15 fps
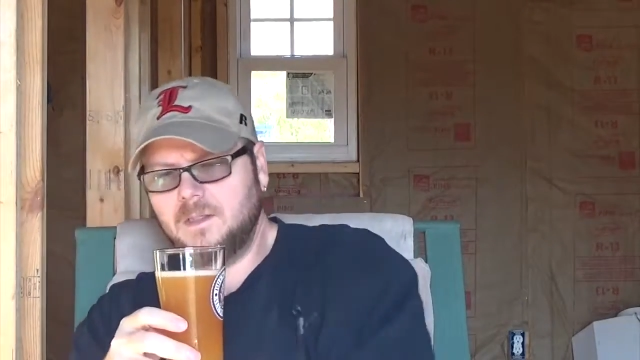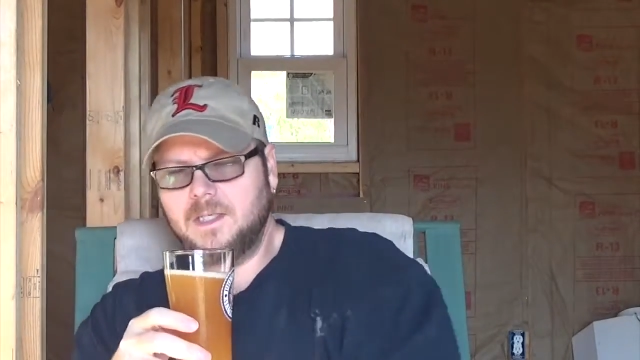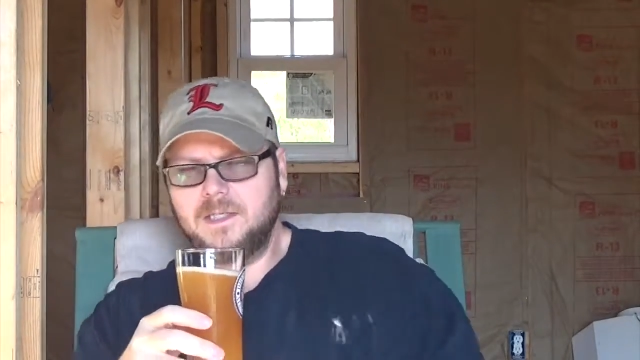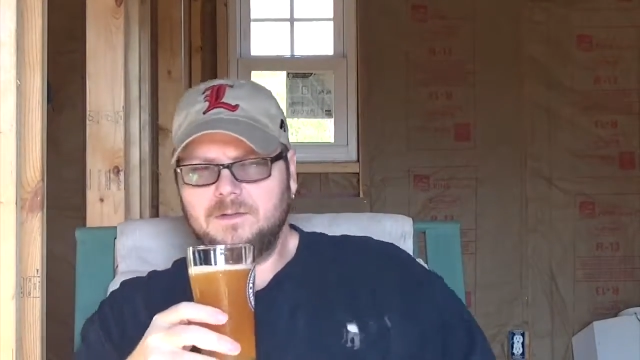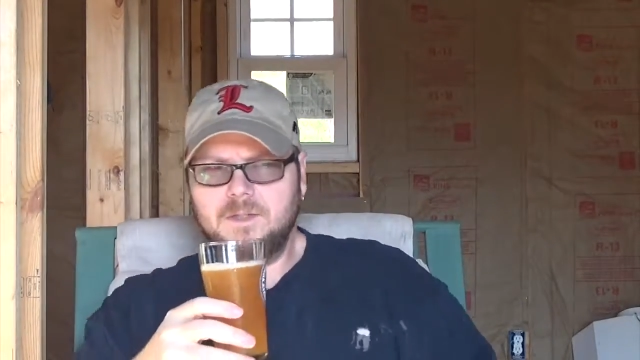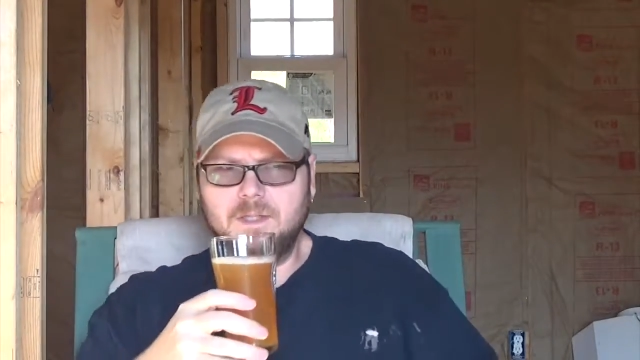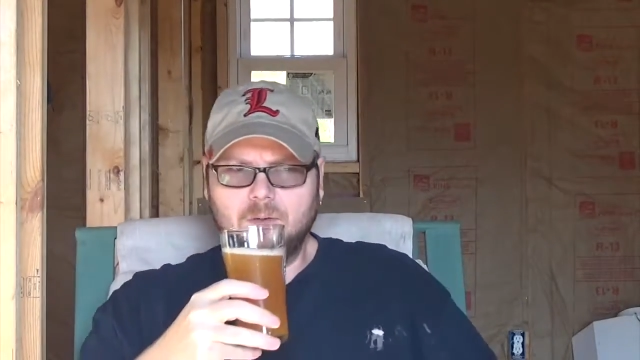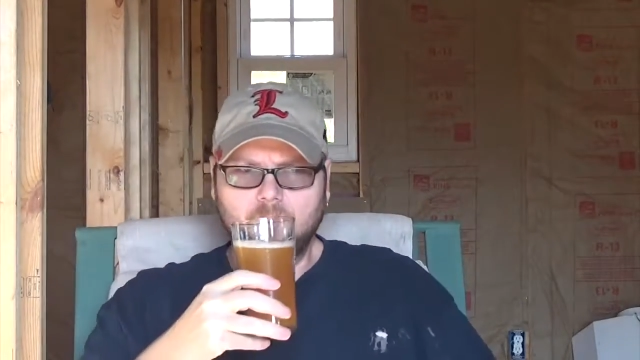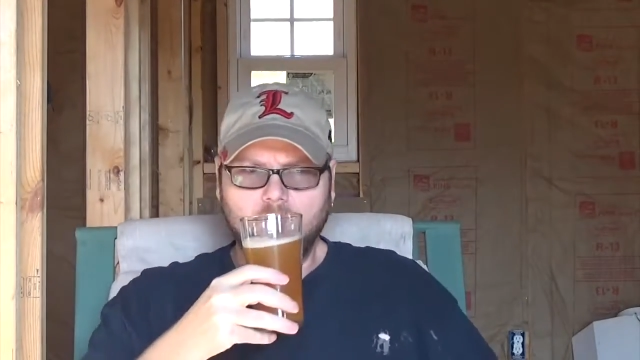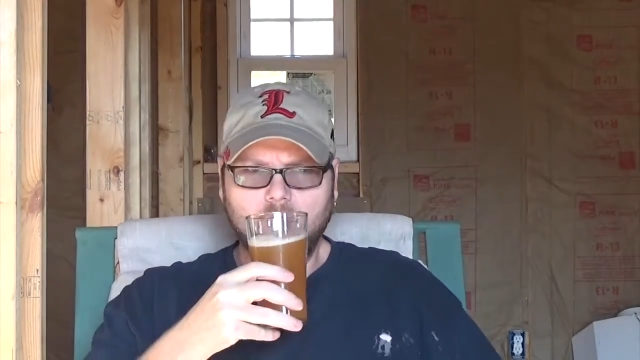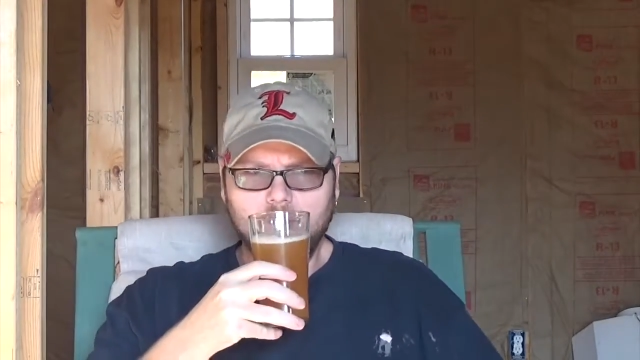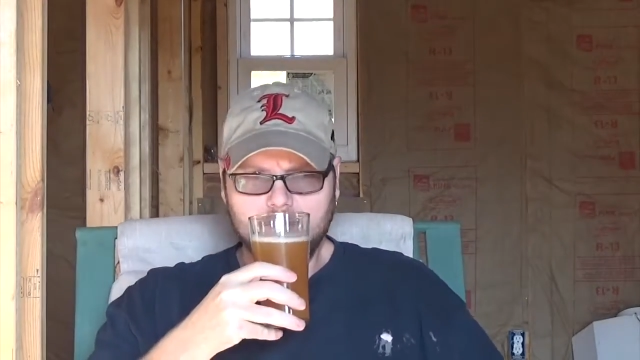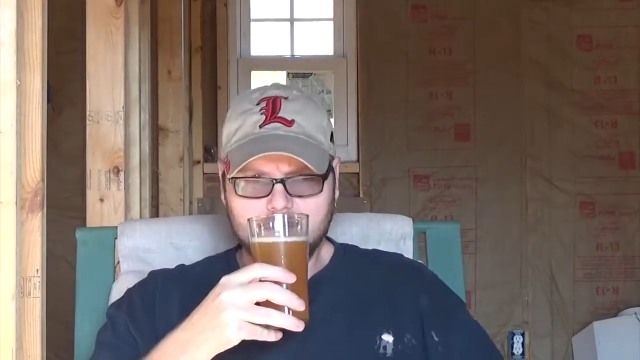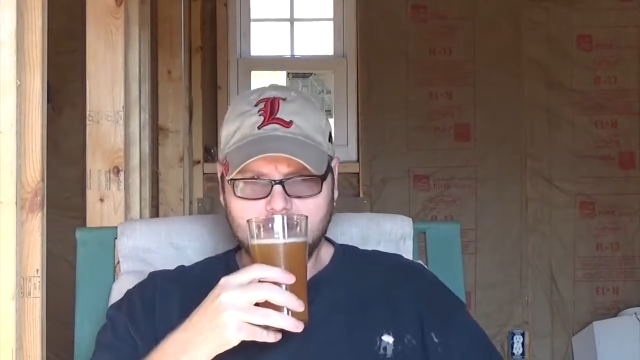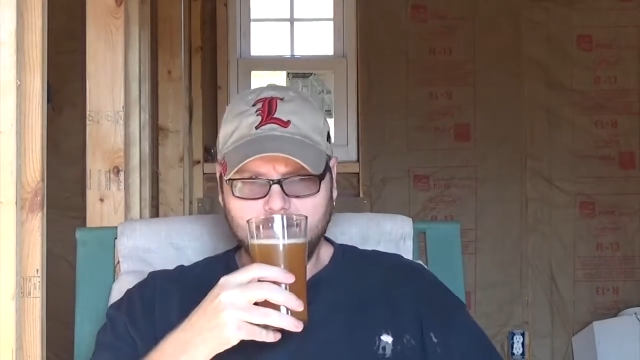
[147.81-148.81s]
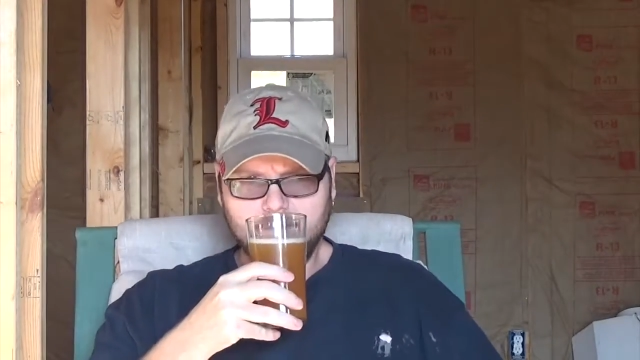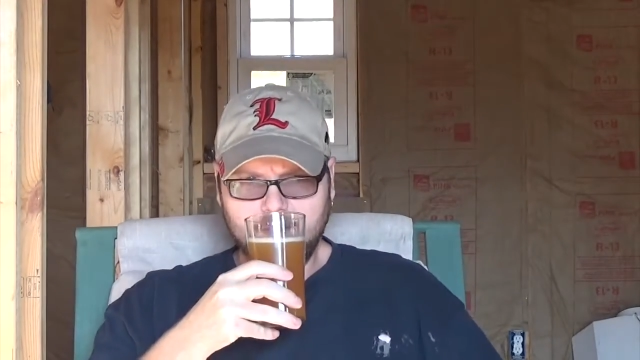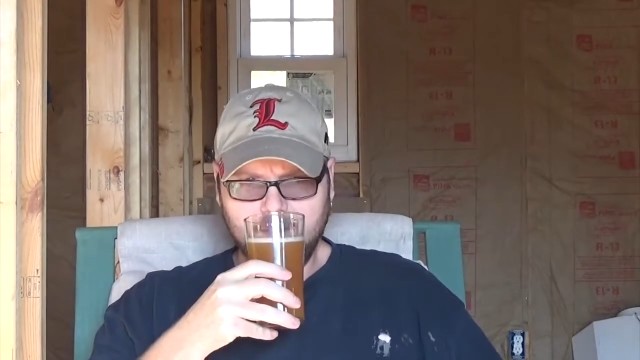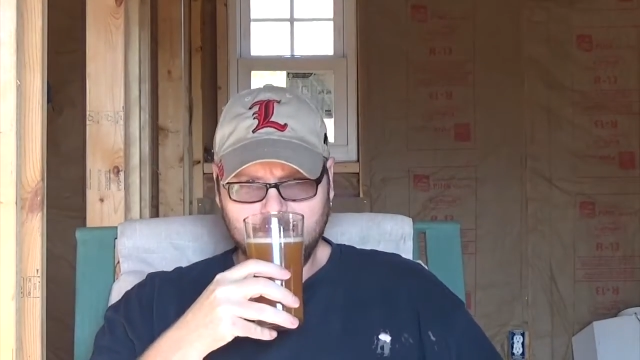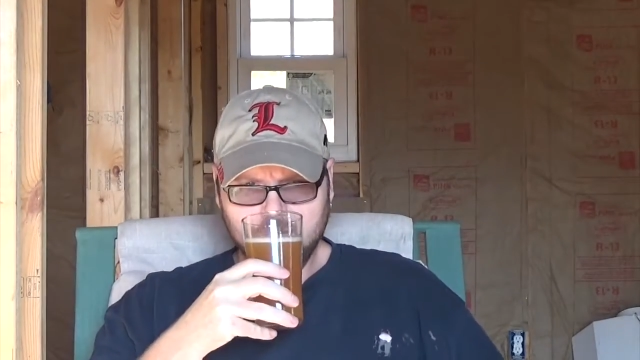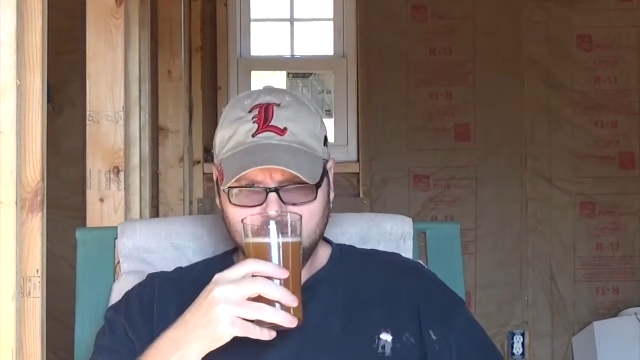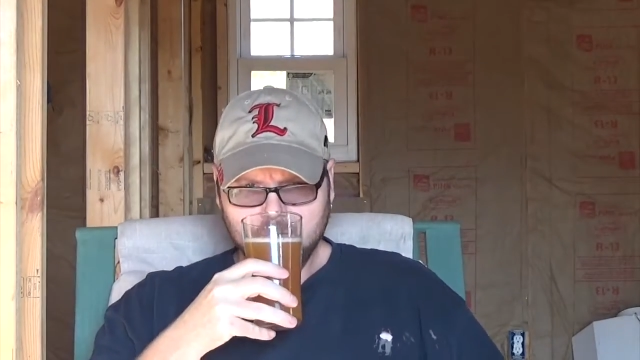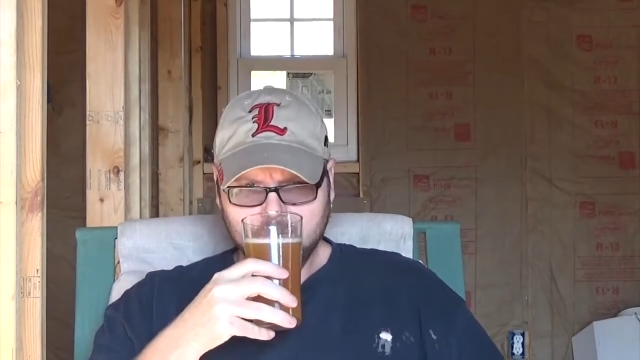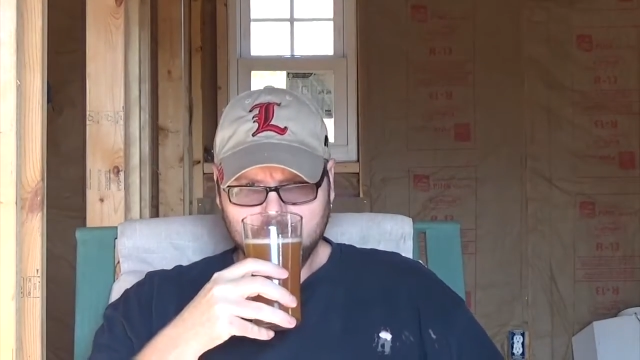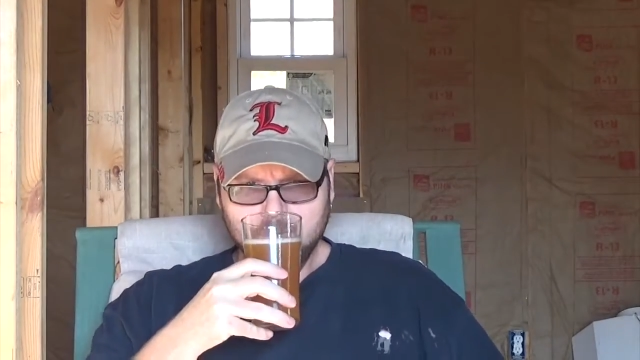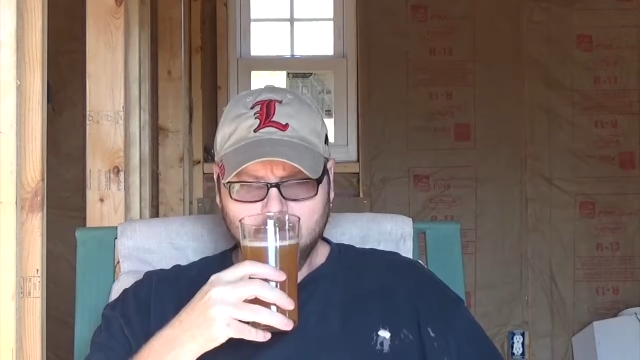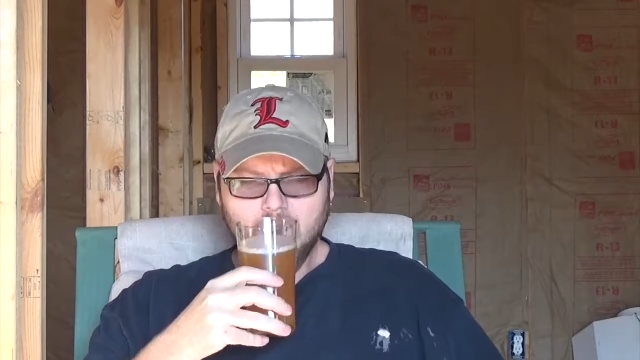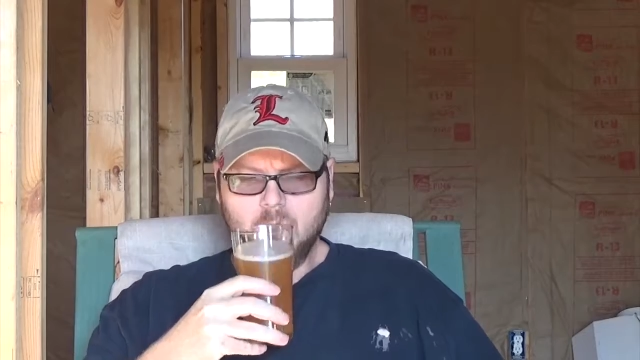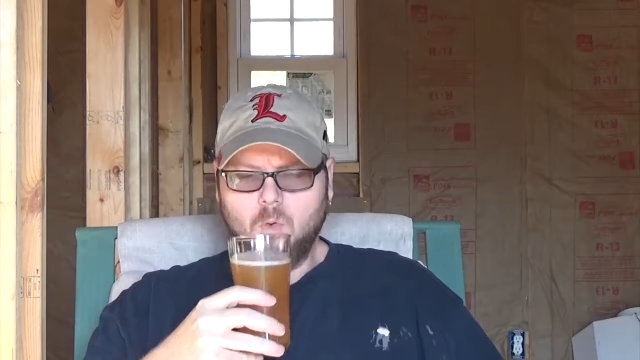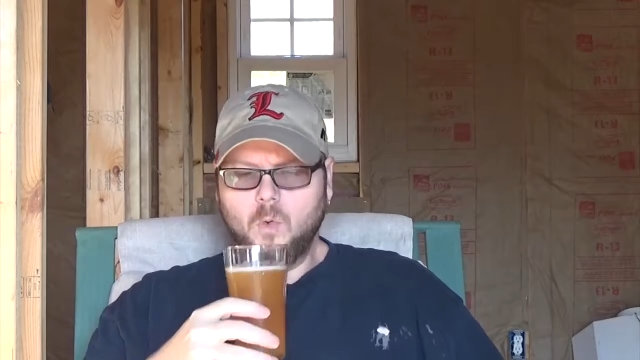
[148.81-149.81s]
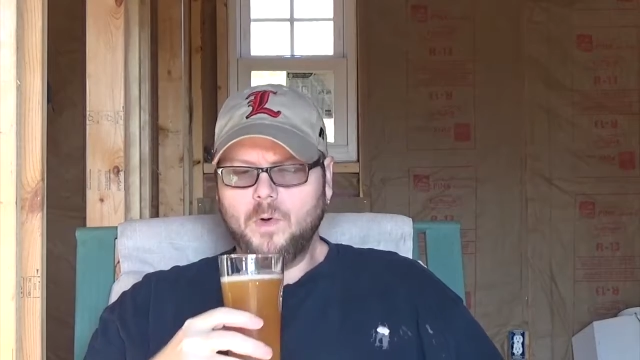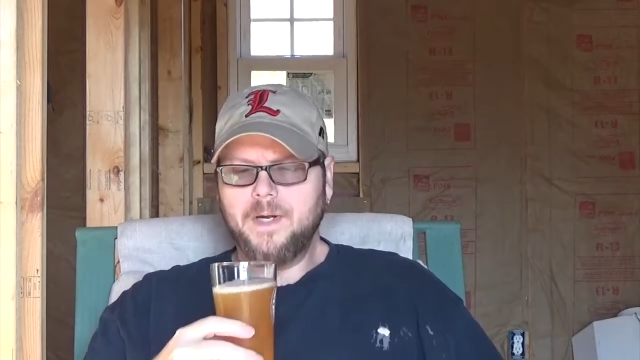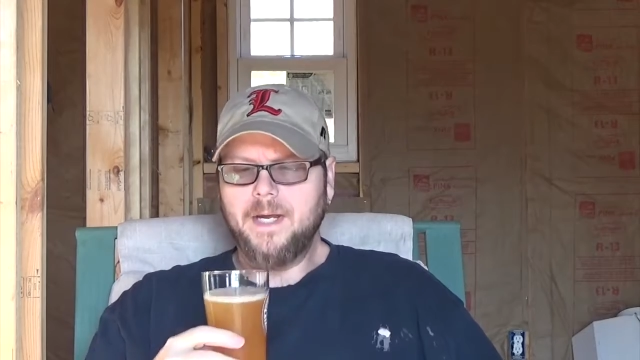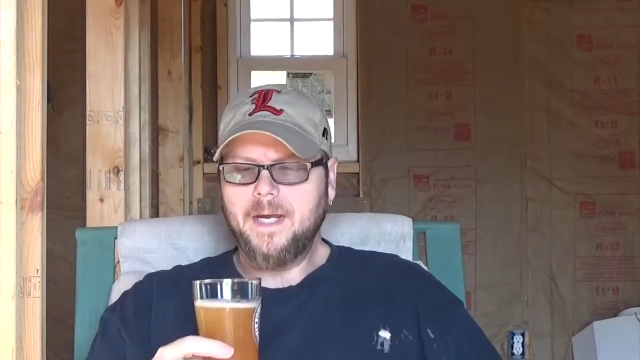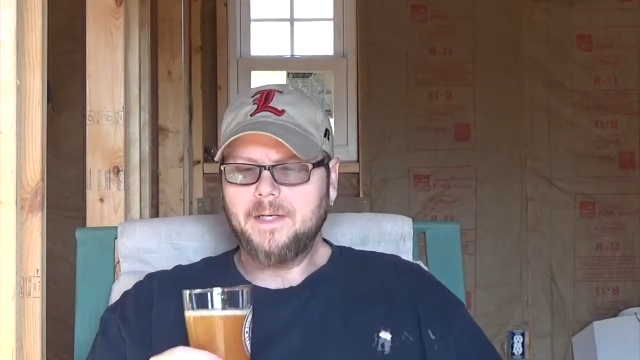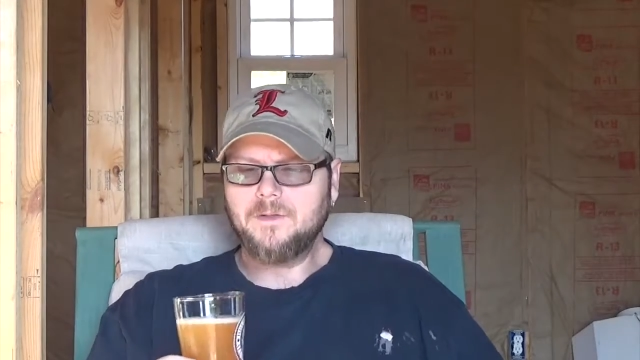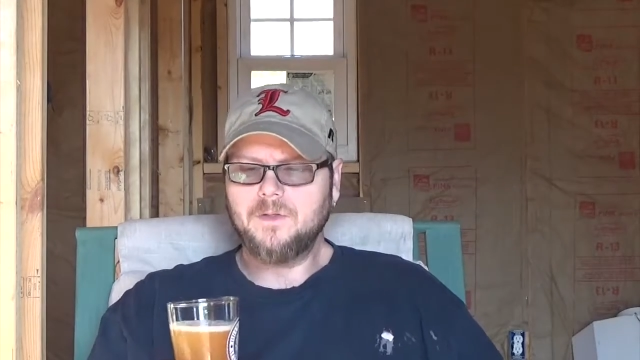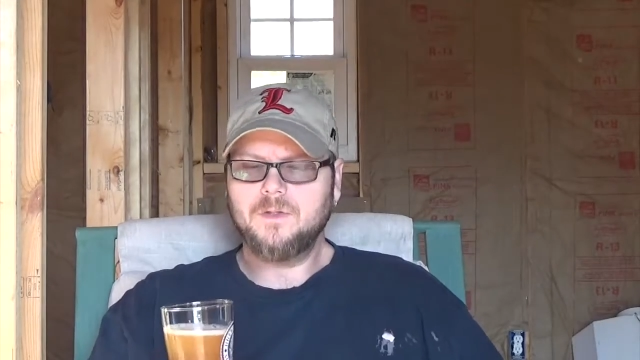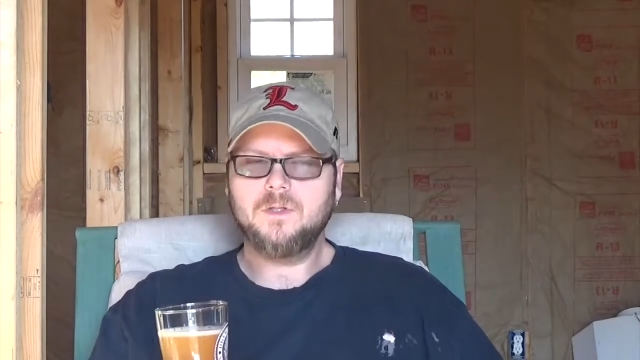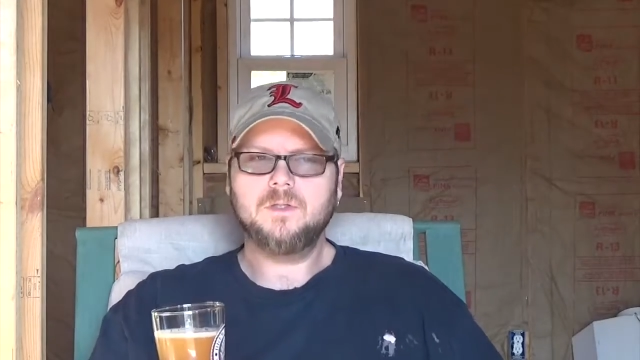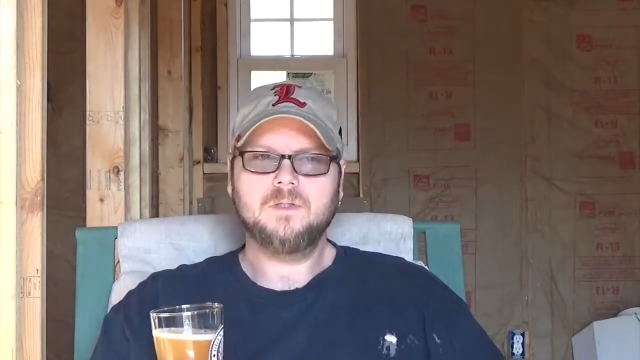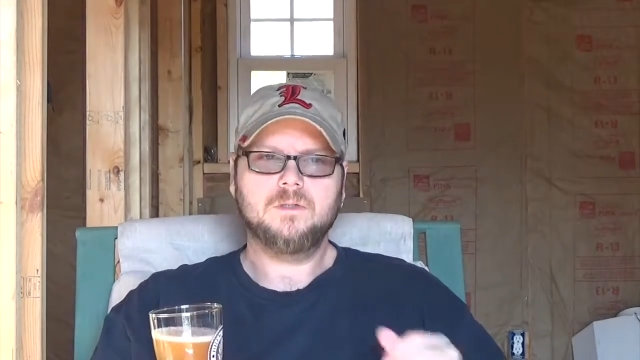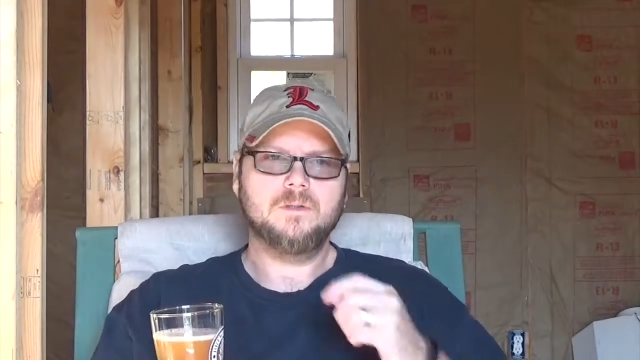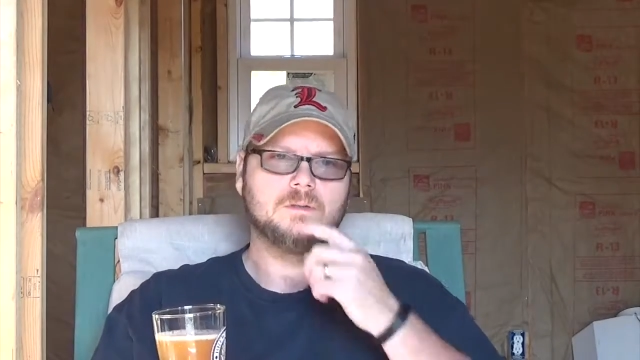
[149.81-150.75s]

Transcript: Getting the aromas of the coriander